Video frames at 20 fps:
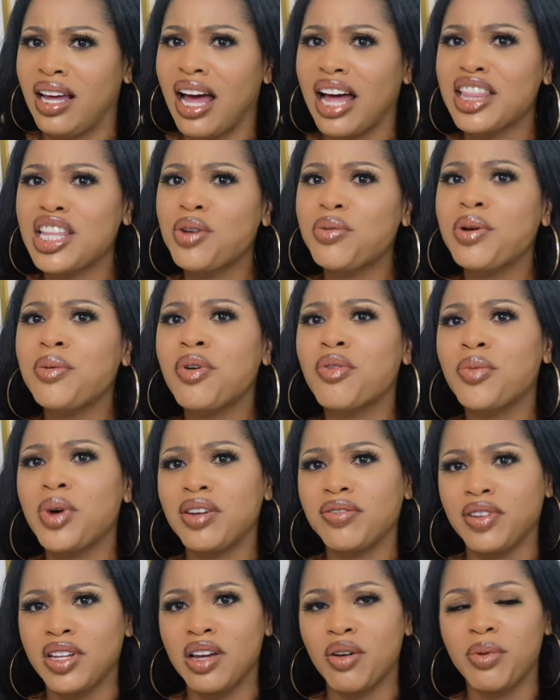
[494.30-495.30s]
think we were
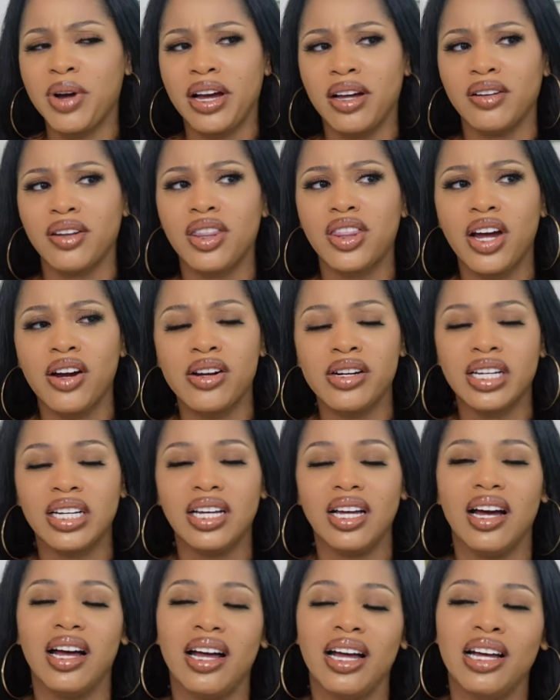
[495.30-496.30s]
roughly around 30.
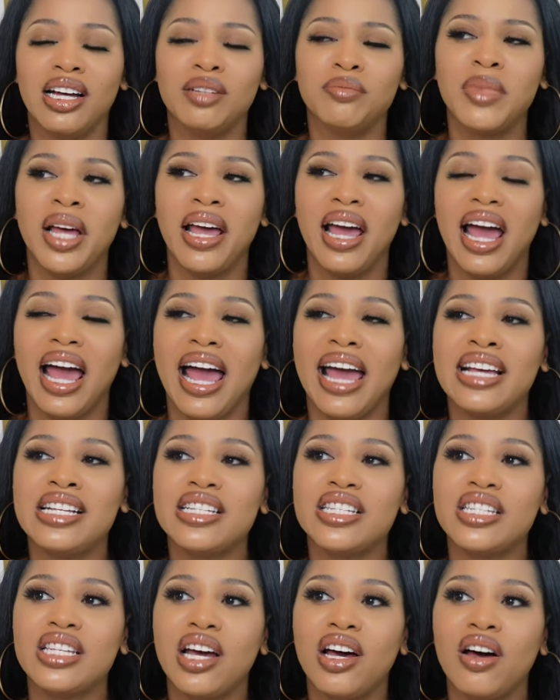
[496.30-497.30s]
Um, and
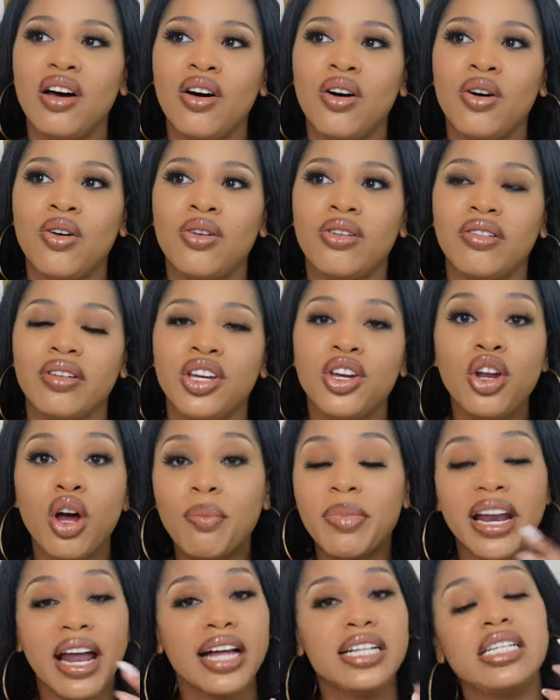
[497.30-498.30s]
so, you know,
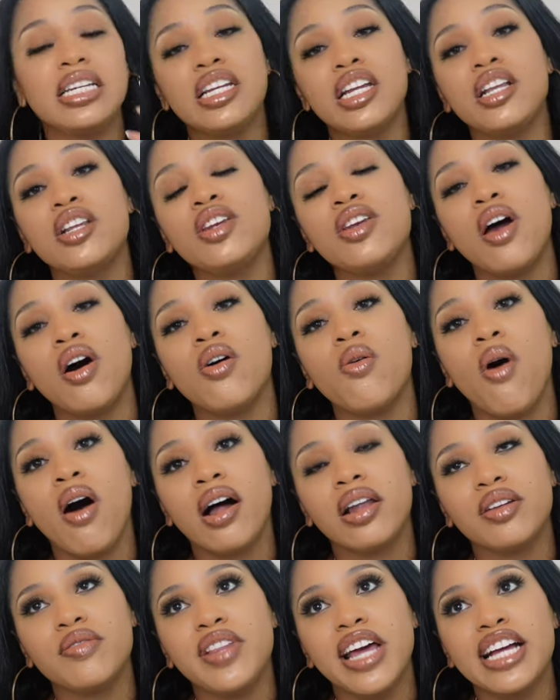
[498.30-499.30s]
but I didn't know
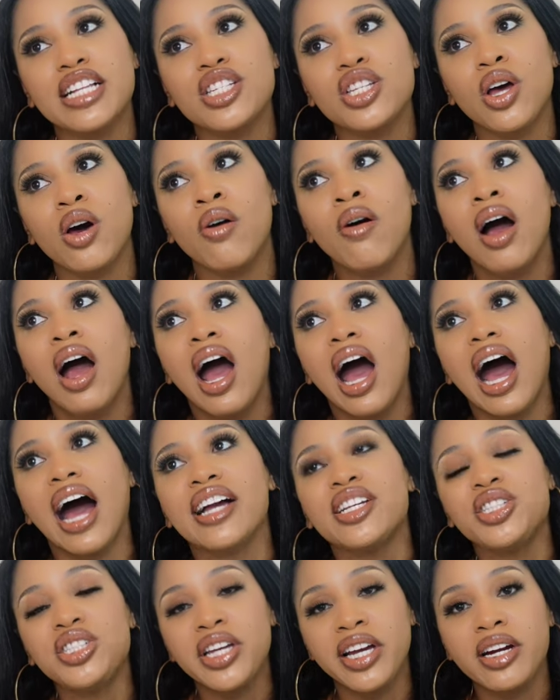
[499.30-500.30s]
all of that. So I
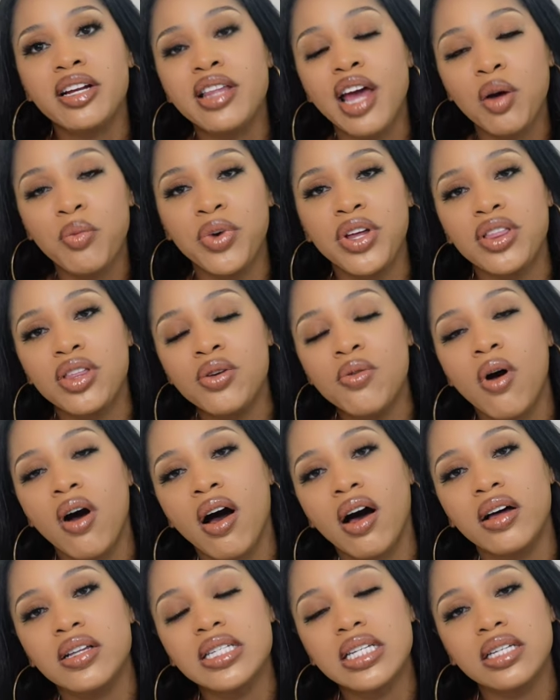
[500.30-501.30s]
share that with you
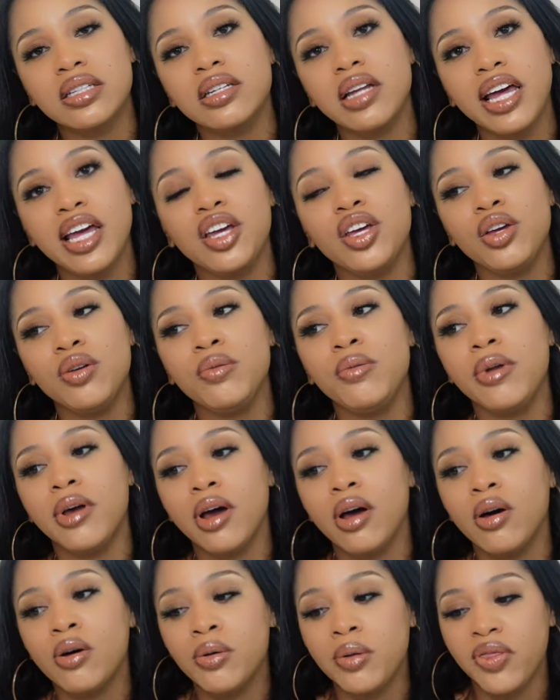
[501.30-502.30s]
all to let you
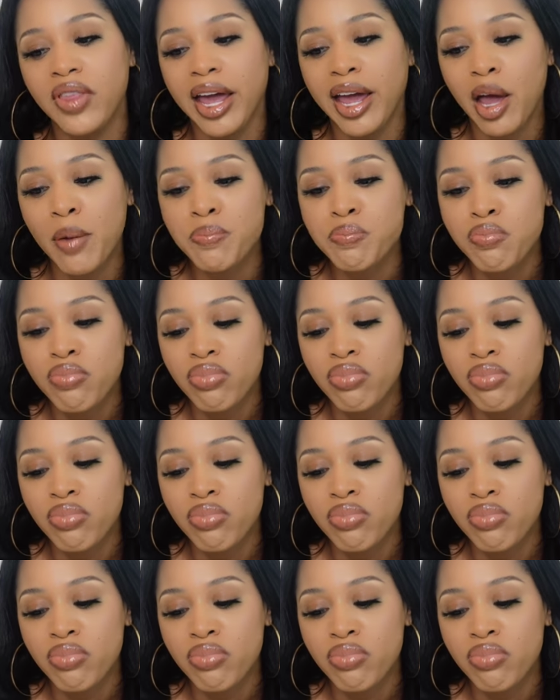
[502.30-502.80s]
know that